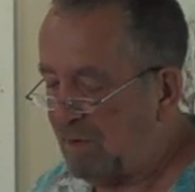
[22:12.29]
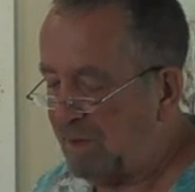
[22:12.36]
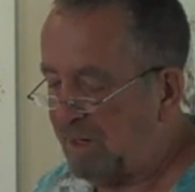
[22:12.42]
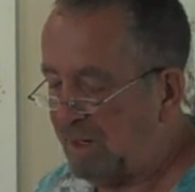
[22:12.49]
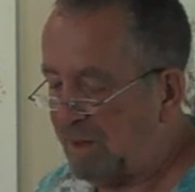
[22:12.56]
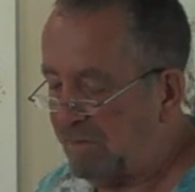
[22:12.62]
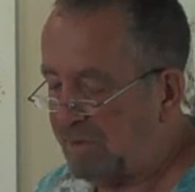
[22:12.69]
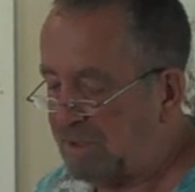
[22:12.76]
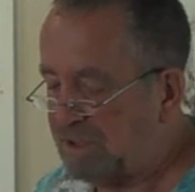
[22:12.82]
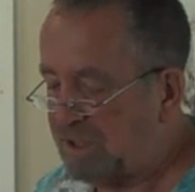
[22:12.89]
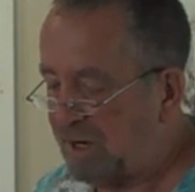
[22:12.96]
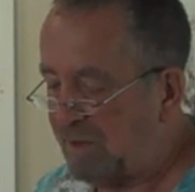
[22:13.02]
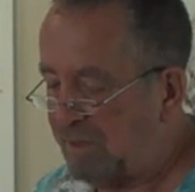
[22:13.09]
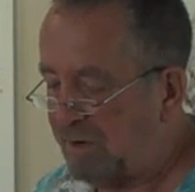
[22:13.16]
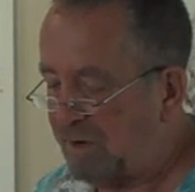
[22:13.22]
might be different
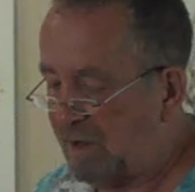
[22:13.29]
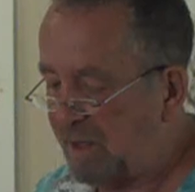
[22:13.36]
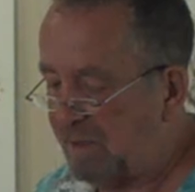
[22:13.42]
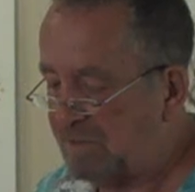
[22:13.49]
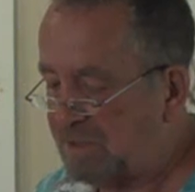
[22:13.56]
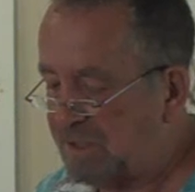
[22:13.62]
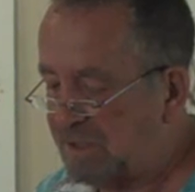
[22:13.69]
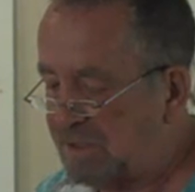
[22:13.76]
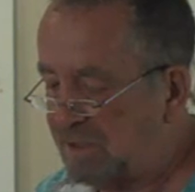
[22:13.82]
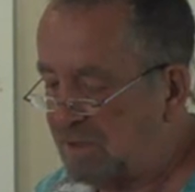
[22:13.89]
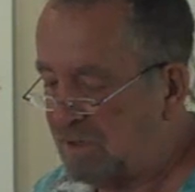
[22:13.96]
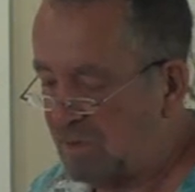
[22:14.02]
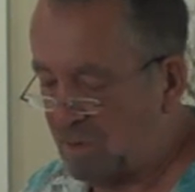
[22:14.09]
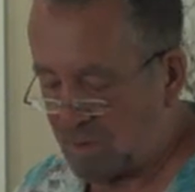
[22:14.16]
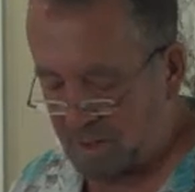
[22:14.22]
from seeing a
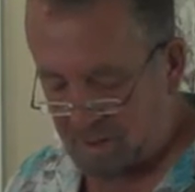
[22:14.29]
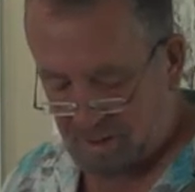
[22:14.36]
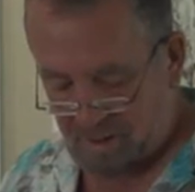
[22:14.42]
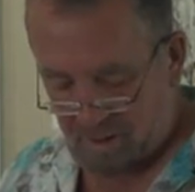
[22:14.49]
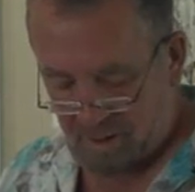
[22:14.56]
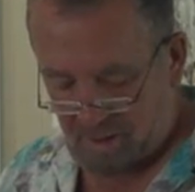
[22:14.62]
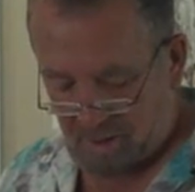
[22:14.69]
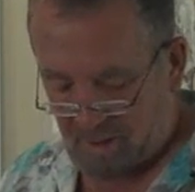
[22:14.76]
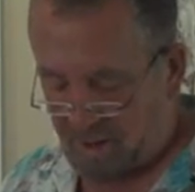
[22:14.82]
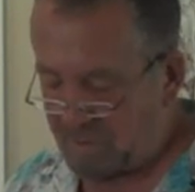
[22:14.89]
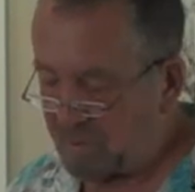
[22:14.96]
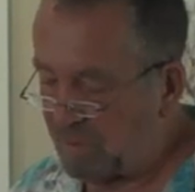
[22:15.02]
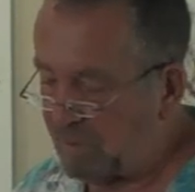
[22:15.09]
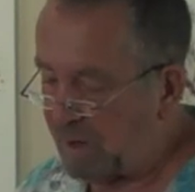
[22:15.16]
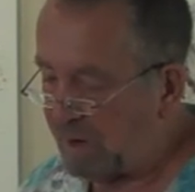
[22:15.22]
chair or a table,
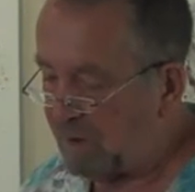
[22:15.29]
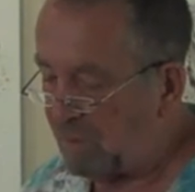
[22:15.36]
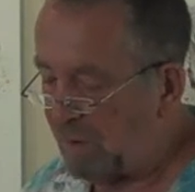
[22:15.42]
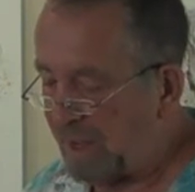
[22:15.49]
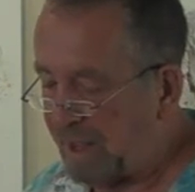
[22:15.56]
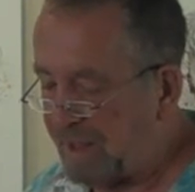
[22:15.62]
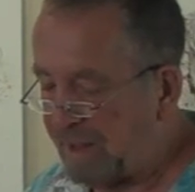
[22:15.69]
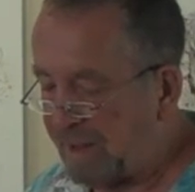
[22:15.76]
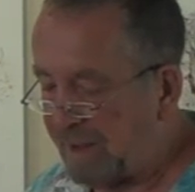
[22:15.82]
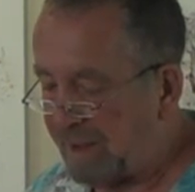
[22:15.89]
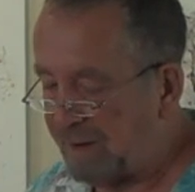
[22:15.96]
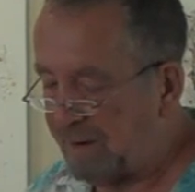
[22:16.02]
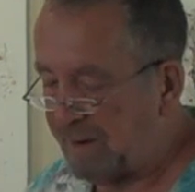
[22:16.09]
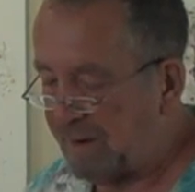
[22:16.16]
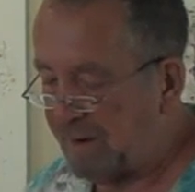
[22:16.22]
so that
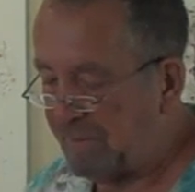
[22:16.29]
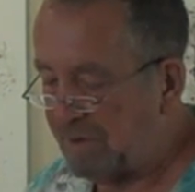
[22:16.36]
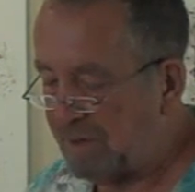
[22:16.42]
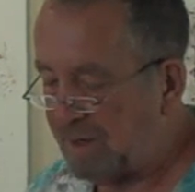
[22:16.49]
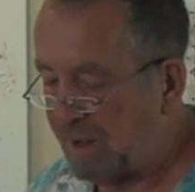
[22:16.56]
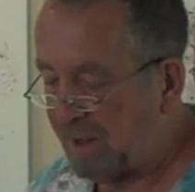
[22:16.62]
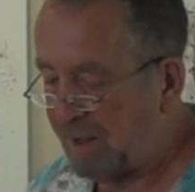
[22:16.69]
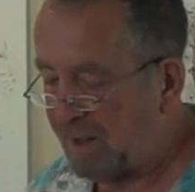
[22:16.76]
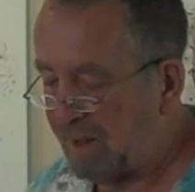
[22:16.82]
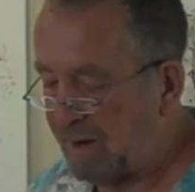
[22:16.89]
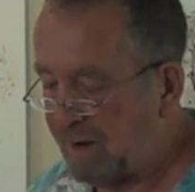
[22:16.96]
was worth something.